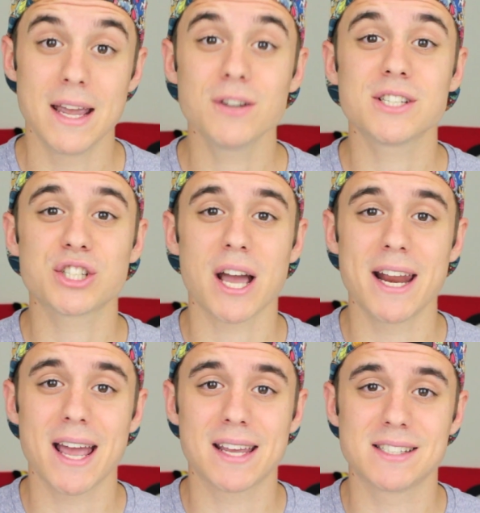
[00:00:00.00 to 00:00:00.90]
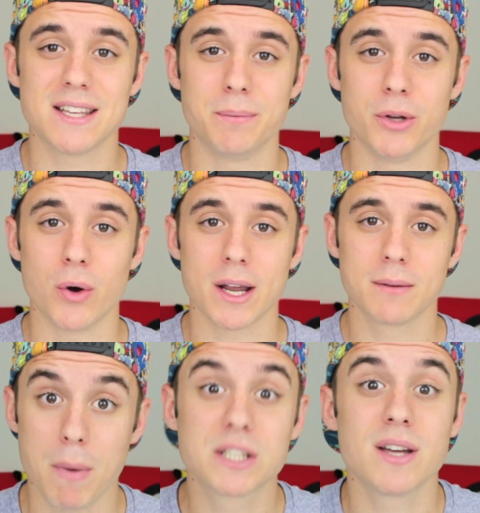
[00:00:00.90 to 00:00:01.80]
Here's the shiny I could see them doing.
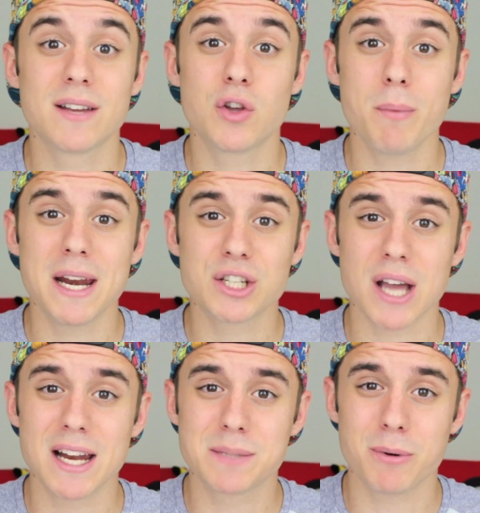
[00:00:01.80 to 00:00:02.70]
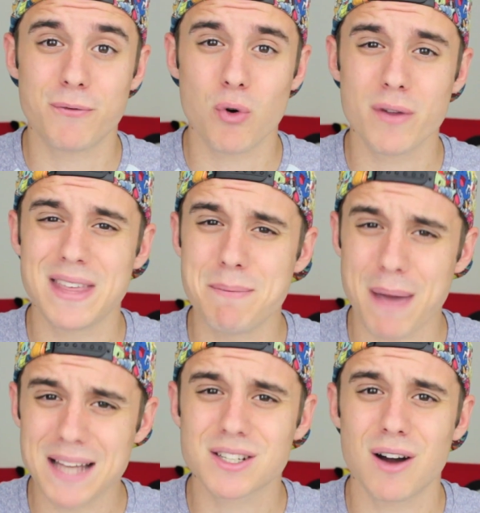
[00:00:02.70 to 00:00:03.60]
Much like too many shinies before, the
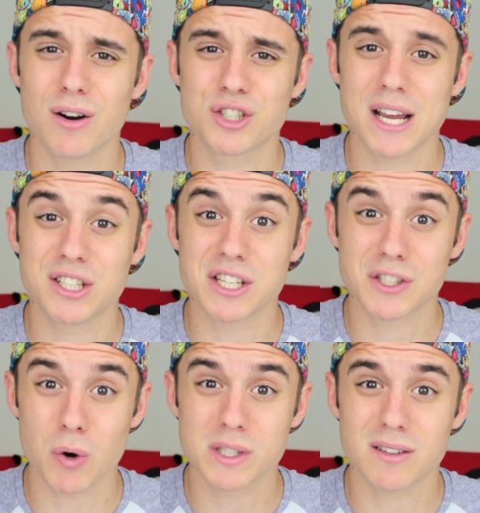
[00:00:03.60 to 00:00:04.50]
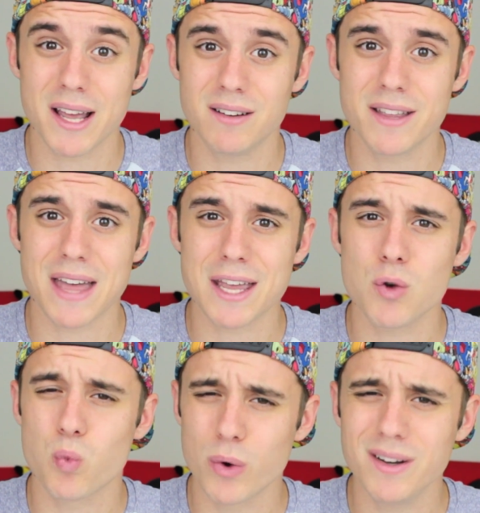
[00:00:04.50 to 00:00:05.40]
base color changes so slightly that
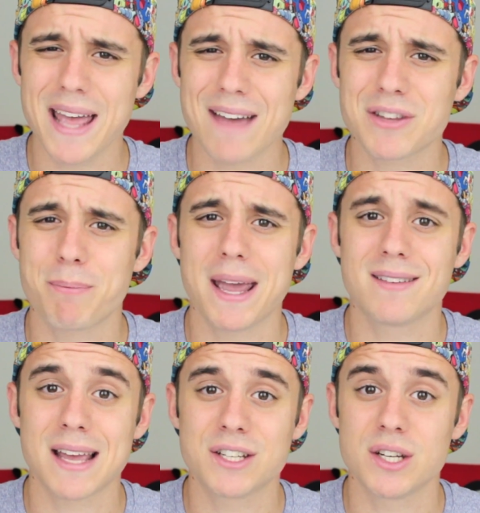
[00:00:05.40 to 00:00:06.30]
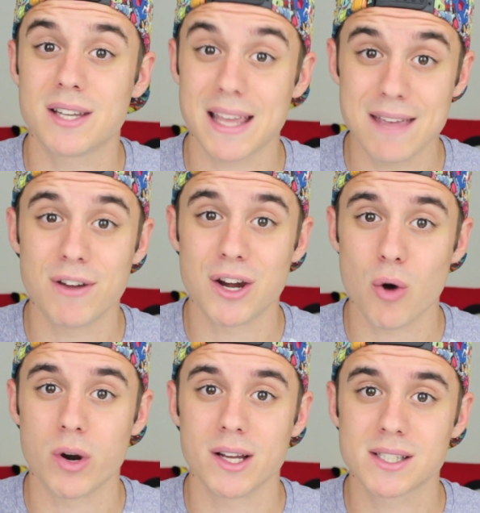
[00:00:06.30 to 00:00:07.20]
you really have to pay attention to even
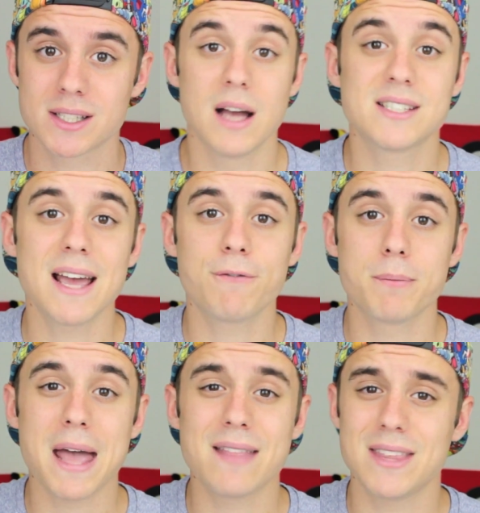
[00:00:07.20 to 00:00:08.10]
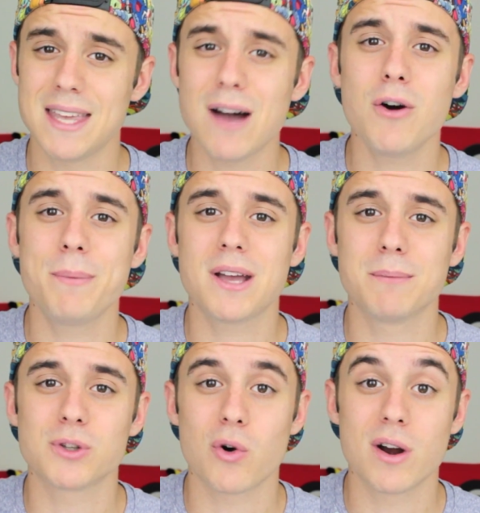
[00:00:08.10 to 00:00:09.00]
notice. Aside from that, the yellow
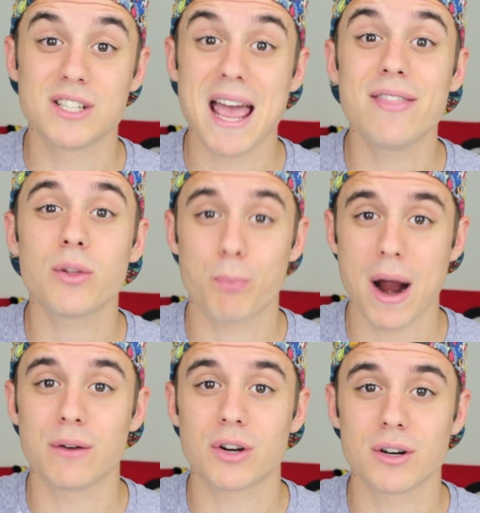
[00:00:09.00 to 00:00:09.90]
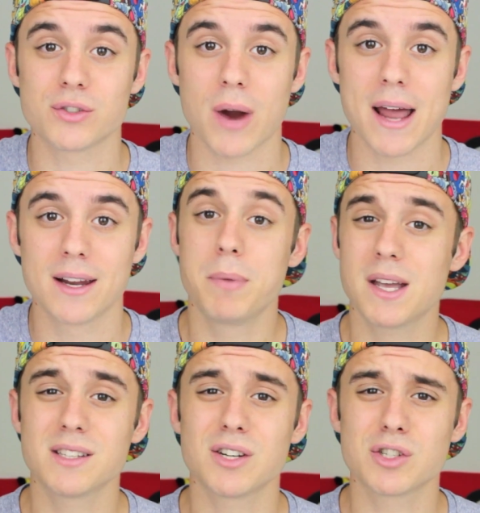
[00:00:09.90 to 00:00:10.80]
becomes orange and the brown turns red.
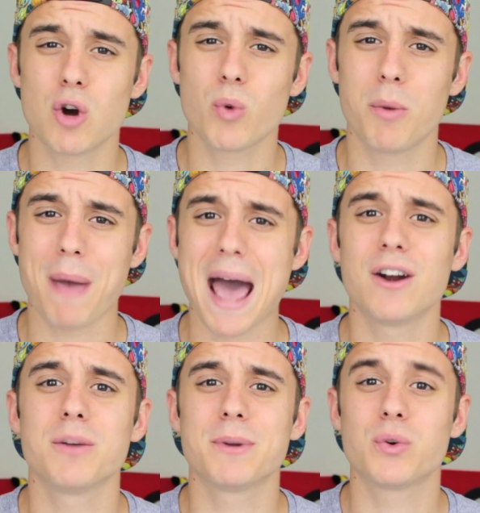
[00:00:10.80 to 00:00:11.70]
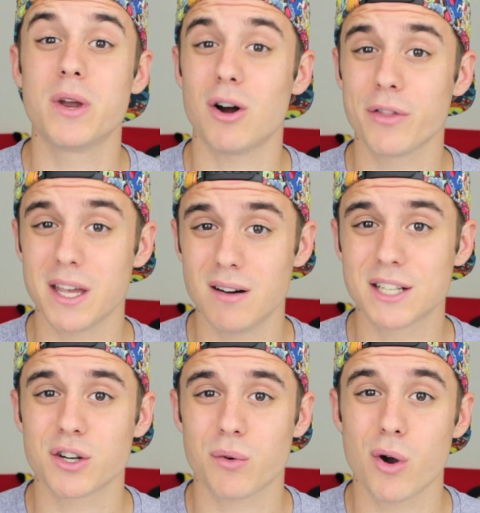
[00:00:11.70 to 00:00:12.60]
Because there's no real pattern between all the
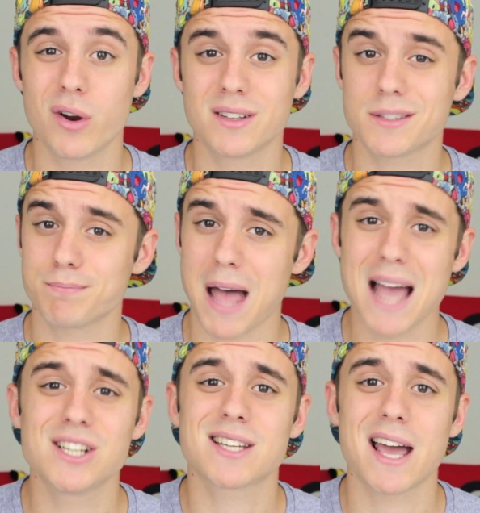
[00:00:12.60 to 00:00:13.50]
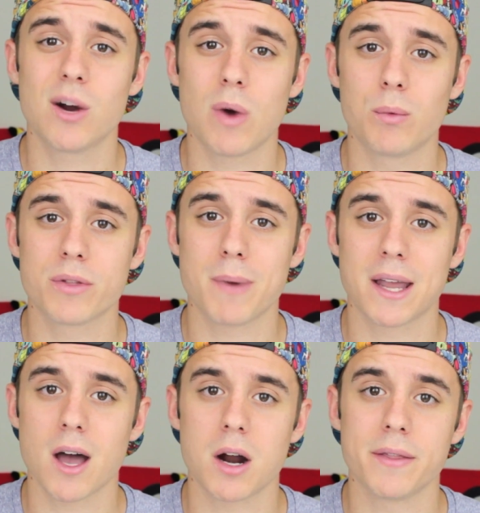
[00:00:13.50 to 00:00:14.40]
electric rodents, I just kind of went with my
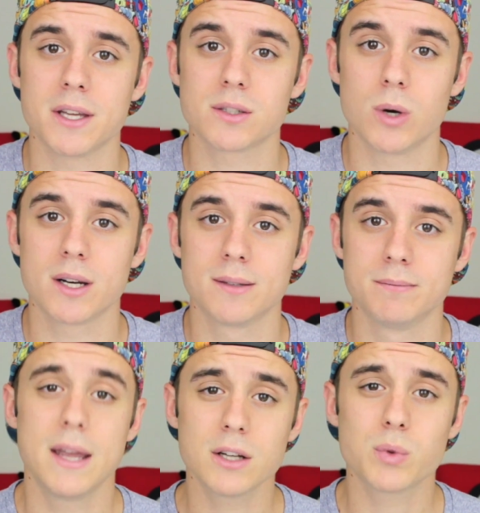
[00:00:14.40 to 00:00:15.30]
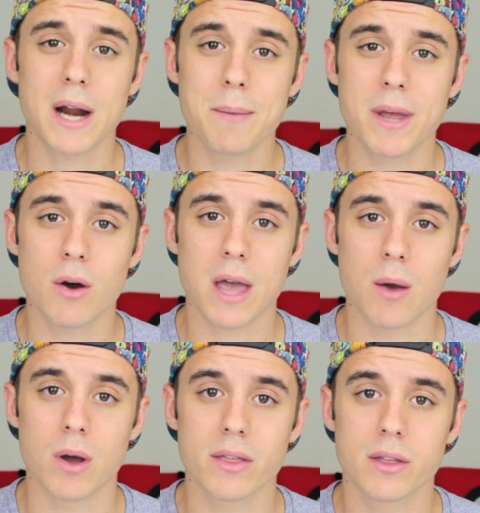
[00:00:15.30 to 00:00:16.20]
gut on this one. Here's what I'd be okay
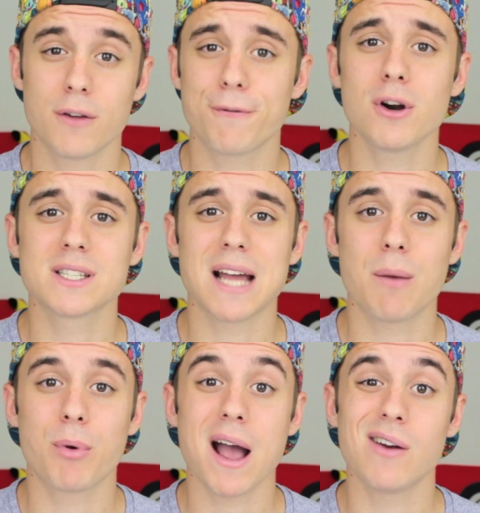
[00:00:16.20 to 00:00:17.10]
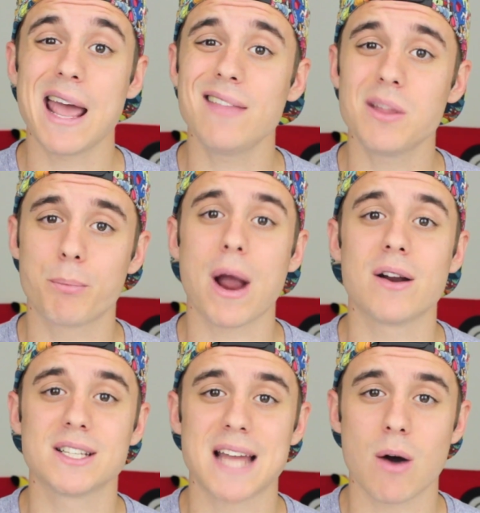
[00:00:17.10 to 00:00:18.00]
with. The fur is now brown and the
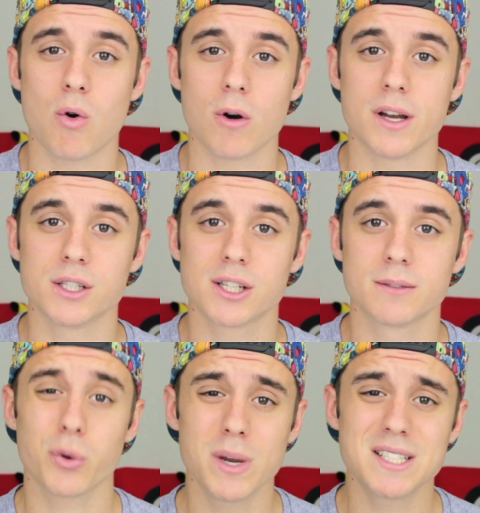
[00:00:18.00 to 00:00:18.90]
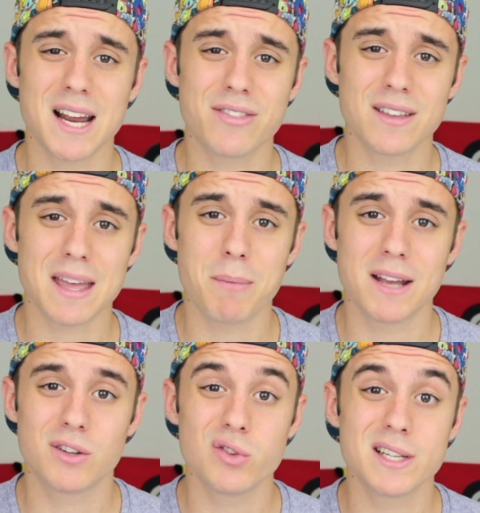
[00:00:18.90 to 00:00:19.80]
brown is now orange. The reason I think they
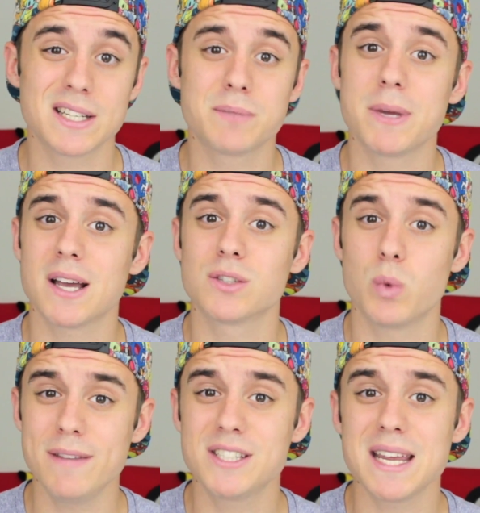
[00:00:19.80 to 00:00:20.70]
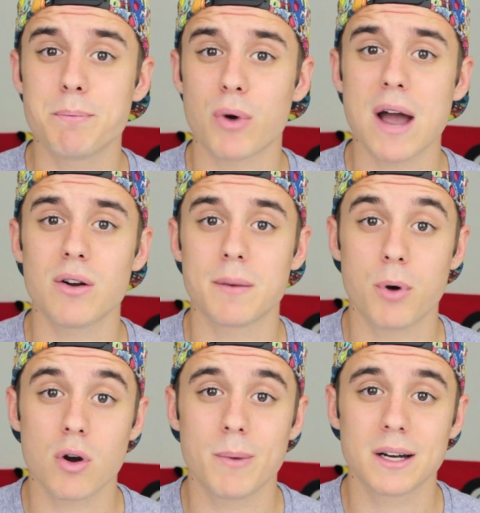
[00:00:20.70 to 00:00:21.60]
might do this is because we've seen brown on
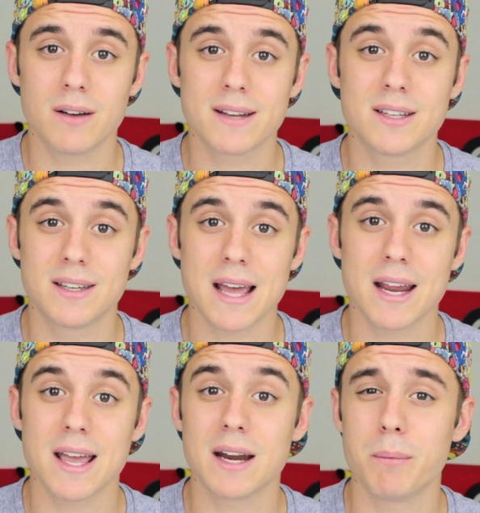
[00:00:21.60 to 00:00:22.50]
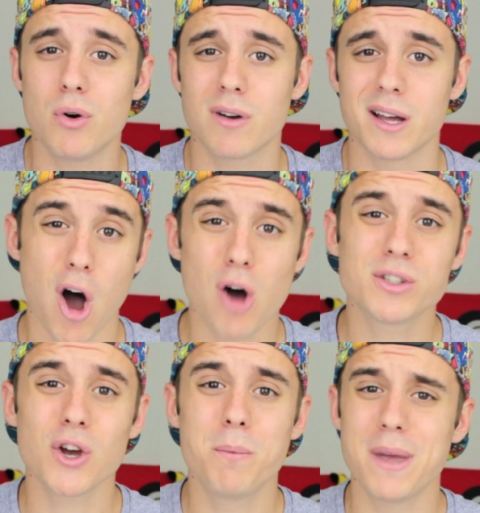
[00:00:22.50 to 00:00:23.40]
Pokemon like the Dedenne and Emolga.
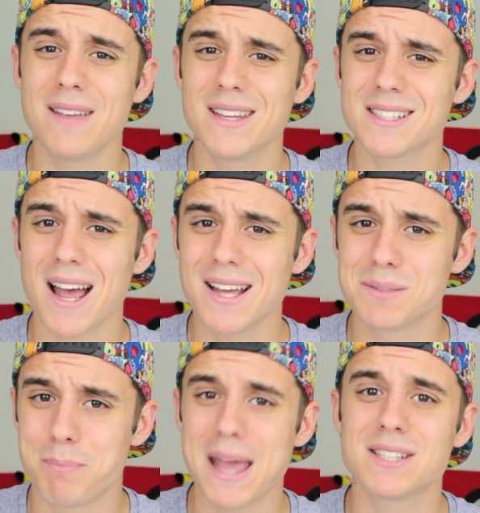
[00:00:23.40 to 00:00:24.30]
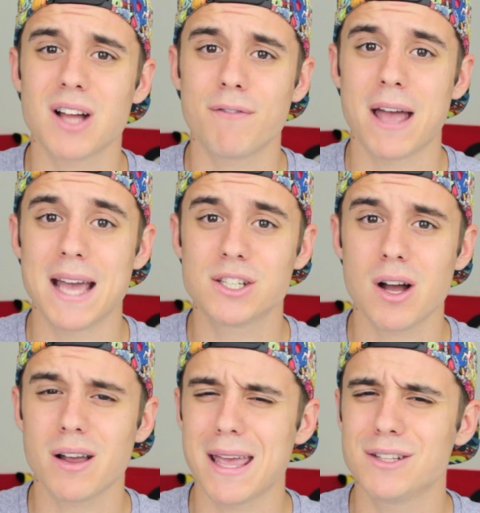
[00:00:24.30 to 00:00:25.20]
Also, being this guy is based off a
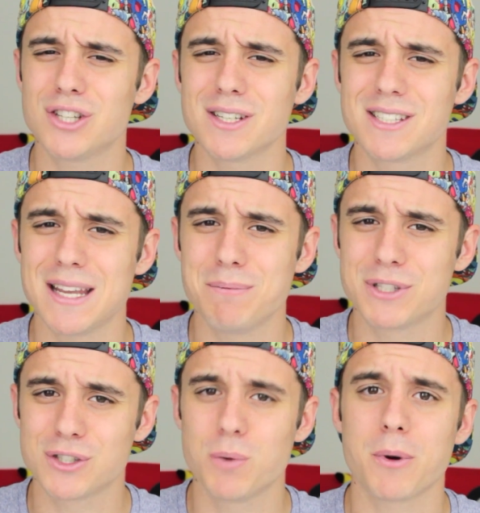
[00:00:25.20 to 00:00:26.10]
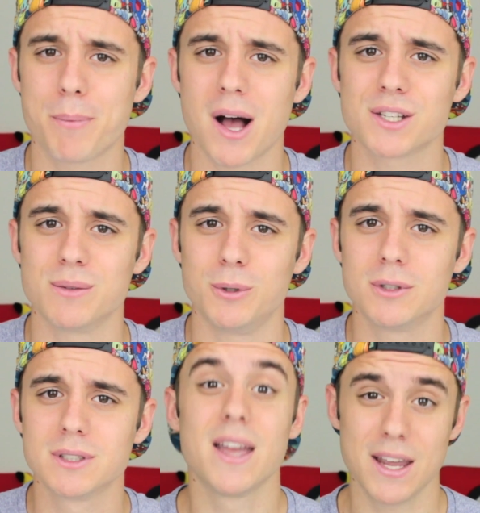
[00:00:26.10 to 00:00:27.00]
hedgehog, it just seems super possible.
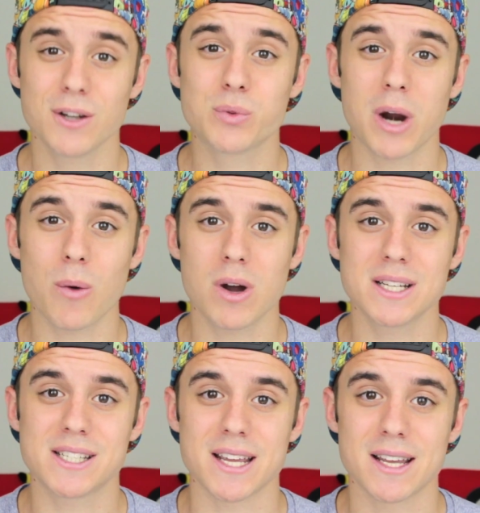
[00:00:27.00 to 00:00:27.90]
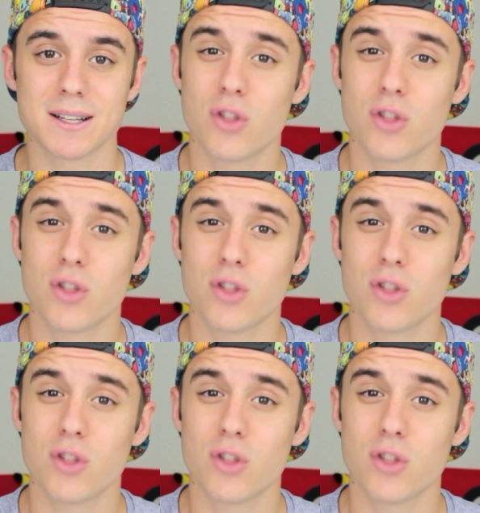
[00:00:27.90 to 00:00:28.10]
Here's what I want to see.